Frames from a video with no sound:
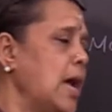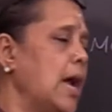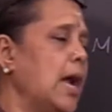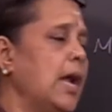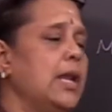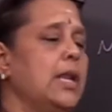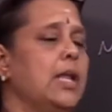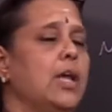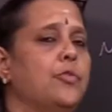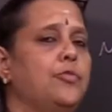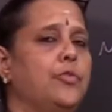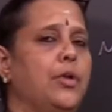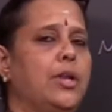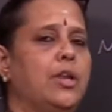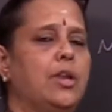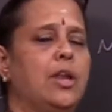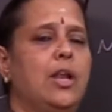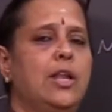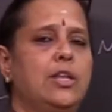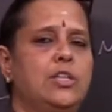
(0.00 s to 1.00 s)
and effect
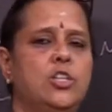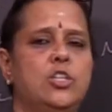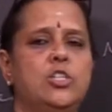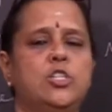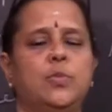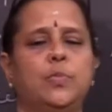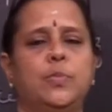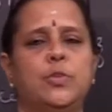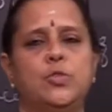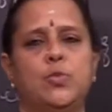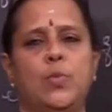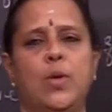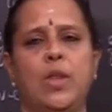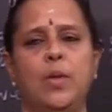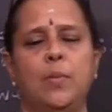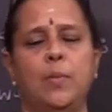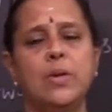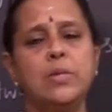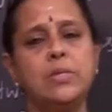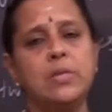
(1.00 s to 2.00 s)
relationship is very
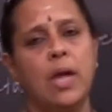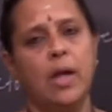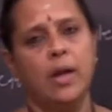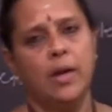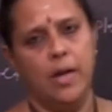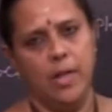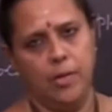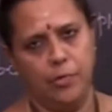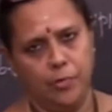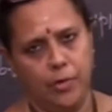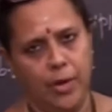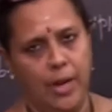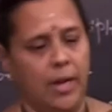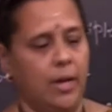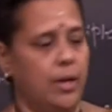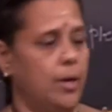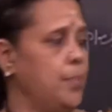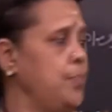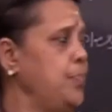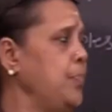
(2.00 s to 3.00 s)
much
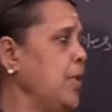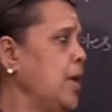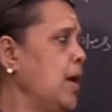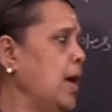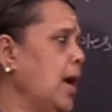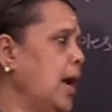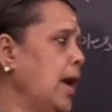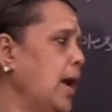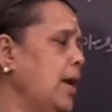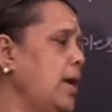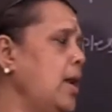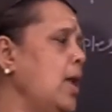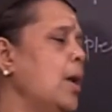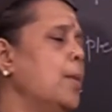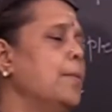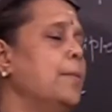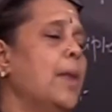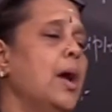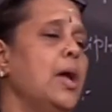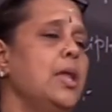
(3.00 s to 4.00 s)
defined. And
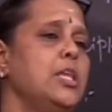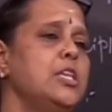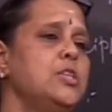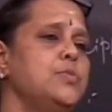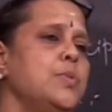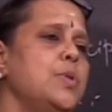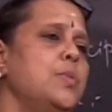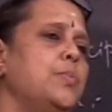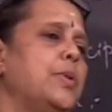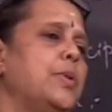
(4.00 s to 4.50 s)
management